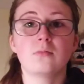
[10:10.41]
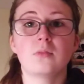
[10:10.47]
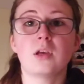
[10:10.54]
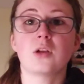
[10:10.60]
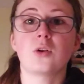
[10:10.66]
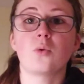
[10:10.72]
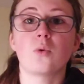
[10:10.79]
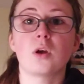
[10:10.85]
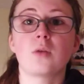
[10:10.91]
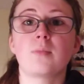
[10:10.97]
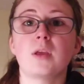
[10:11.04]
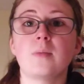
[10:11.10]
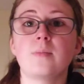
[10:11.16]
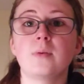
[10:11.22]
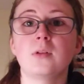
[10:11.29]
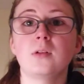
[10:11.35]
ignoring
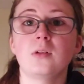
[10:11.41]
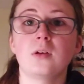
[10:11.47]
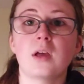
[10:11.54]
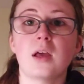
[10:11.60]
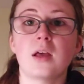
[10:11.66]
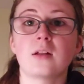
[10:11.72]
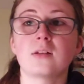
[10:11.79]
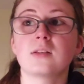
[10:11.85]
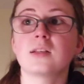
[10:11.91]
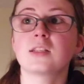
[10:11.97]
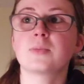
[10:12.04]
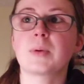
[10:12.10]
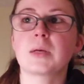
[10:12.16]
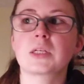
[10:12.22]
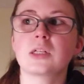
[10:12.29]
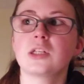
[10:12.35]
people, and
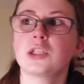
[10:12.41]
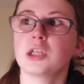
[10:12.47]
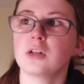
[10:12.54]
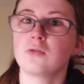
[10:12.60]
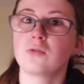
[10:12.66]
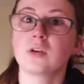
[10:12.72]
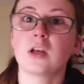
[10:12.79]
especially children.